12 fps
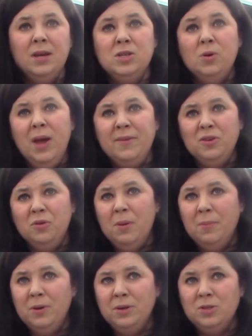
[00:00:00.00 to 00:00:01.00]
don't have to
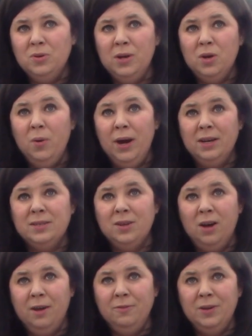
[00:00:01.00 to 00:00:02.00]
remember to do it quite as
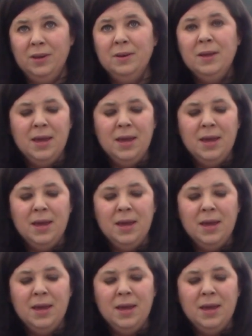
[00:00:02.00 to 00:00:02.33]
often,